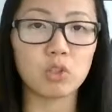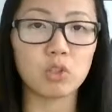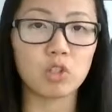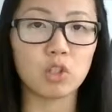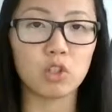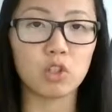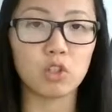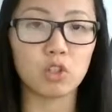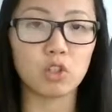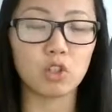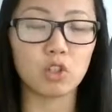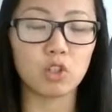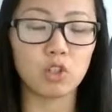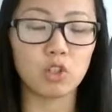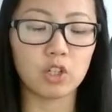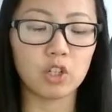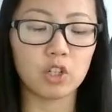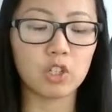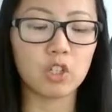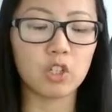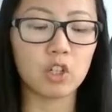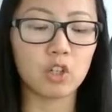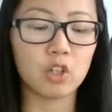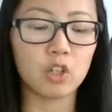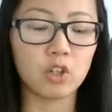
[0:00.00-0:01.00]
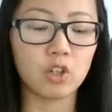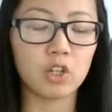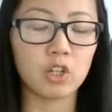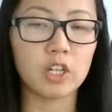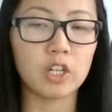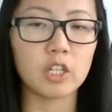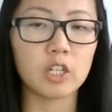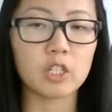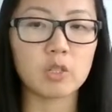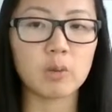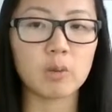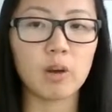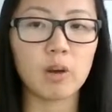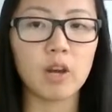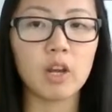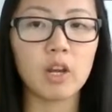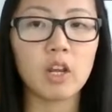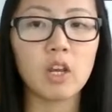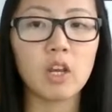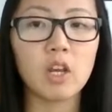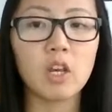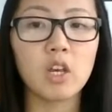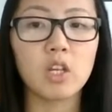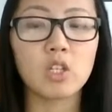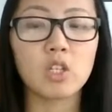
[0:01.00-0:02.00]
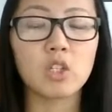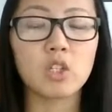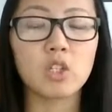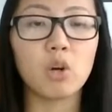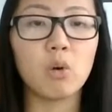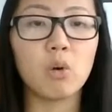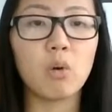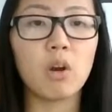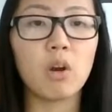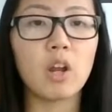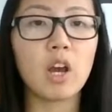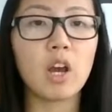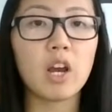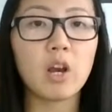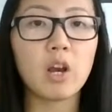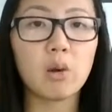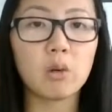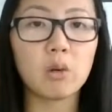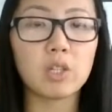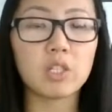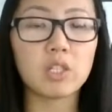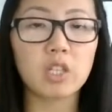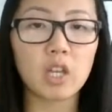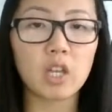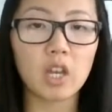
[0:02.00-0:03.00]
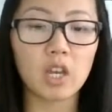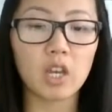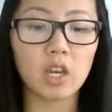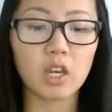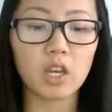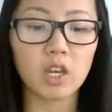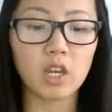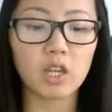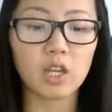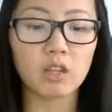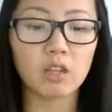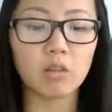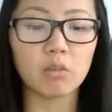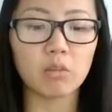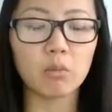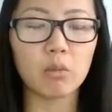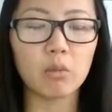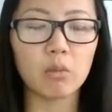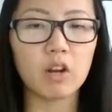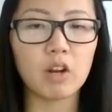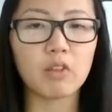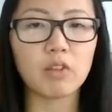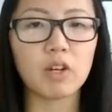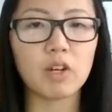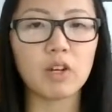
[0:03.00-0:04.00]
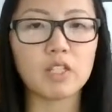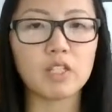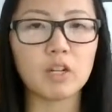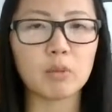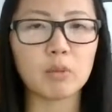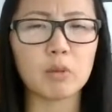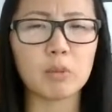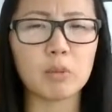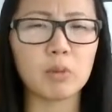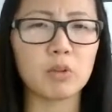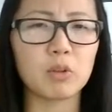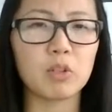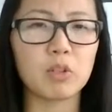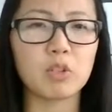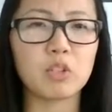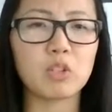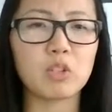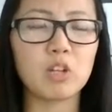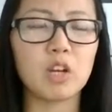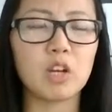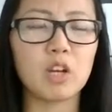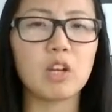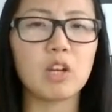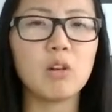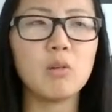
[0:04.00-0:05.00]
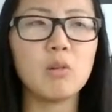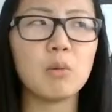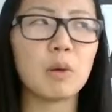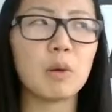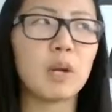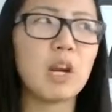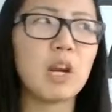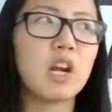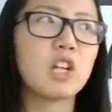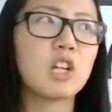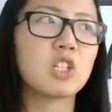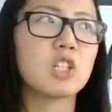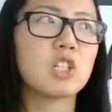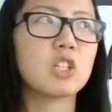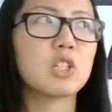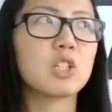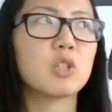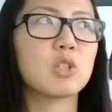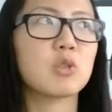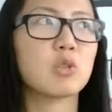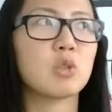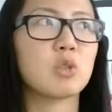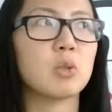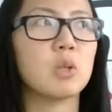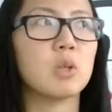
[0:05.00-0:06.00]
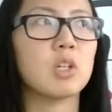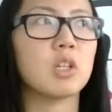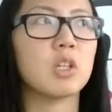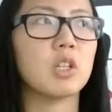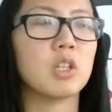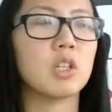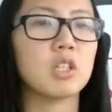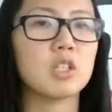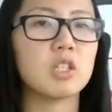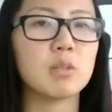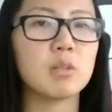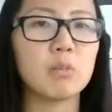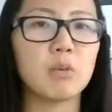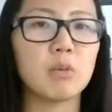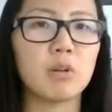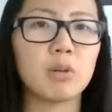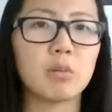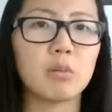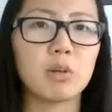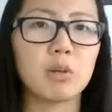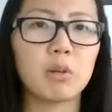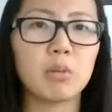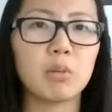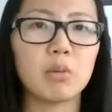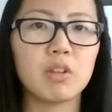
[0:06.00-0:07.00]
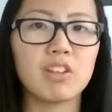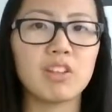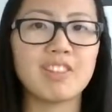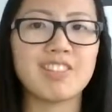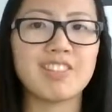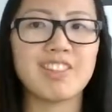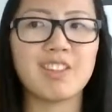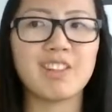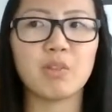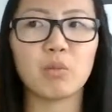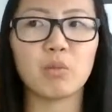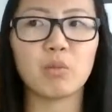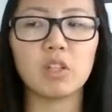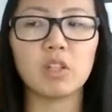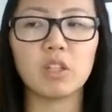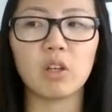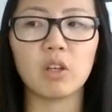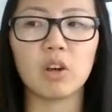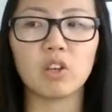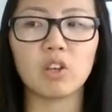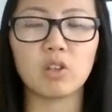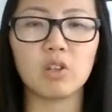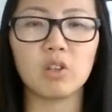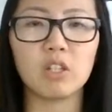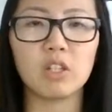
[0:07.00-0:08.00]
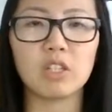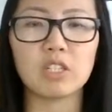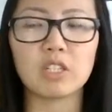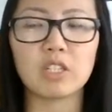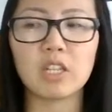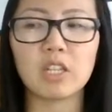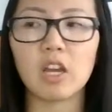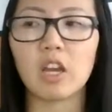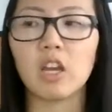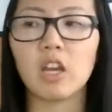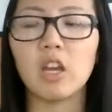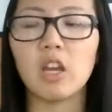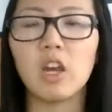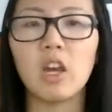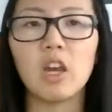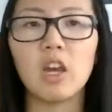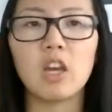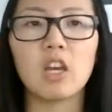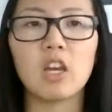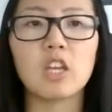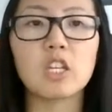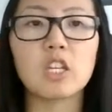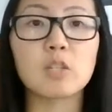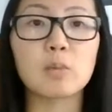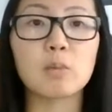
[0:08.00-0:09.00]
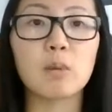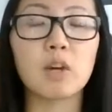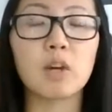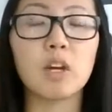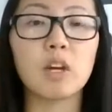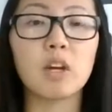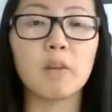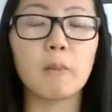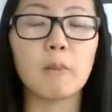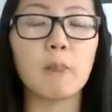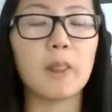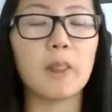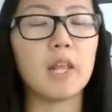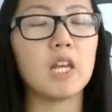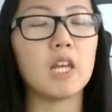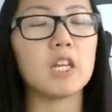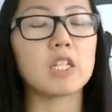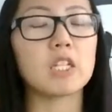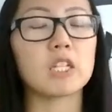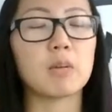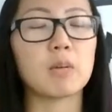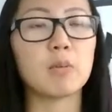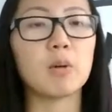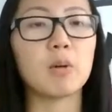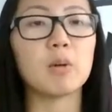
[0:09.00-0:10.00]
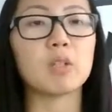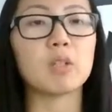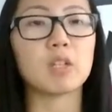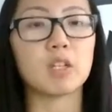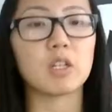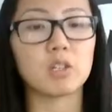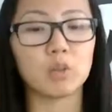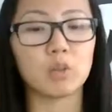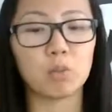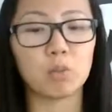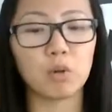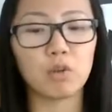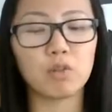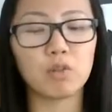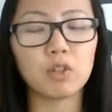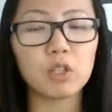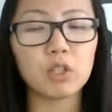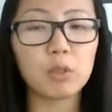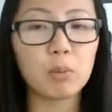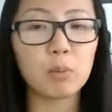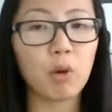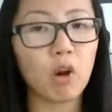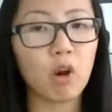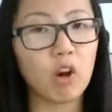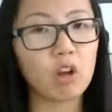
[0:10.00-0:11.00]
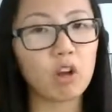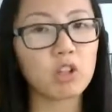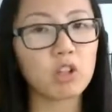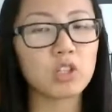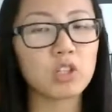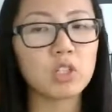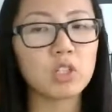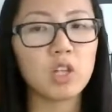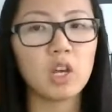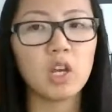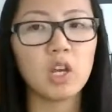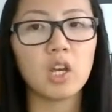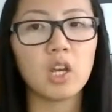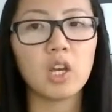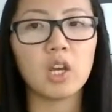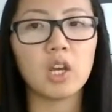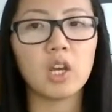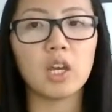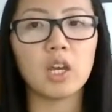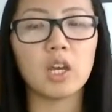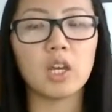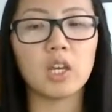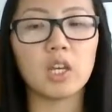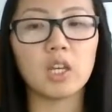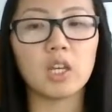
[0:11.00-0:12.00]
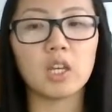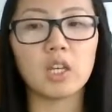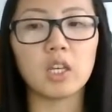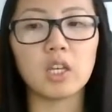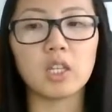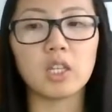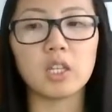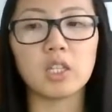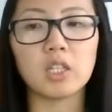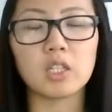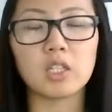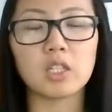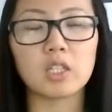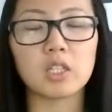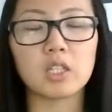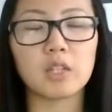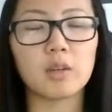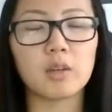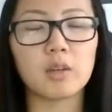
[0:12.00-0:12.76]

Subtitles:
in their ingredients, right? So what I always say, and then whenever I tell people this, they're like, oh my gosh, that's so short and like simple. I'm like, but it's like really all you need to say is I'm always like, so Perfectly Posh is